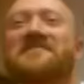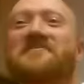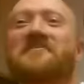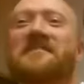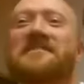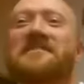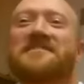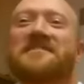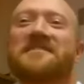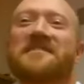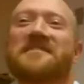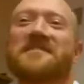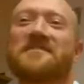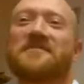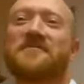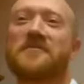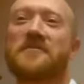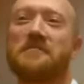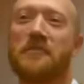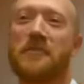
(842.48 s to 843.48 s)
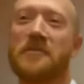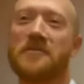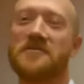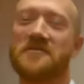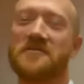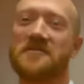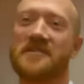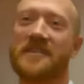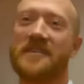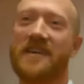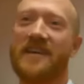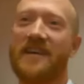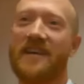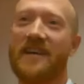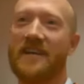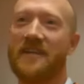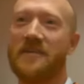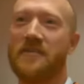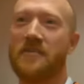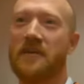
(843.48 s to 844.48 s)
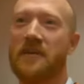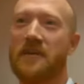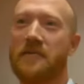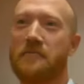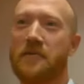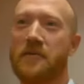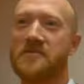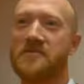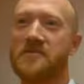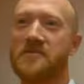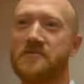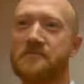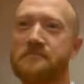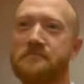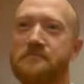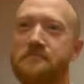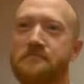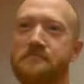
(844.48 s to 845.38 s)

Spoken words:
question is from Marshall Scott. Go ahead, Marshall.